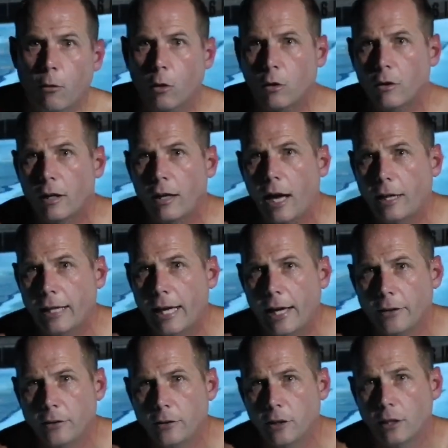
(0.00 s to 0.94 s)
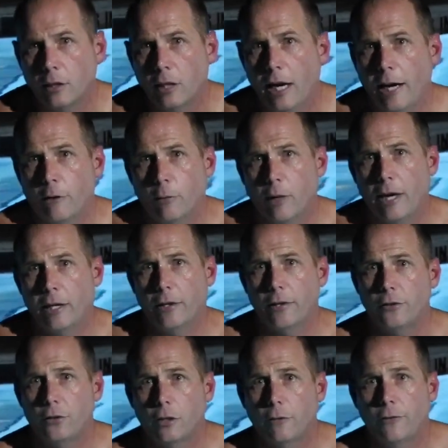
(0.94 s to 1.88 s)
will allow you to glide right
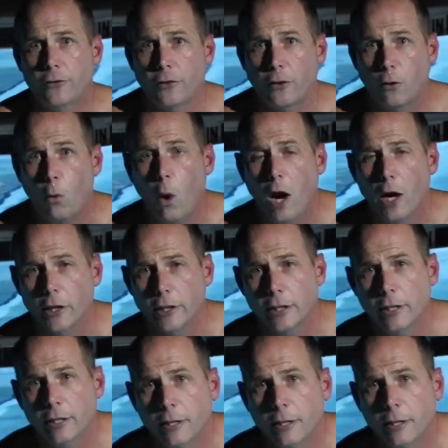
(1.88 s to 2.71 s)
on the surface of the water.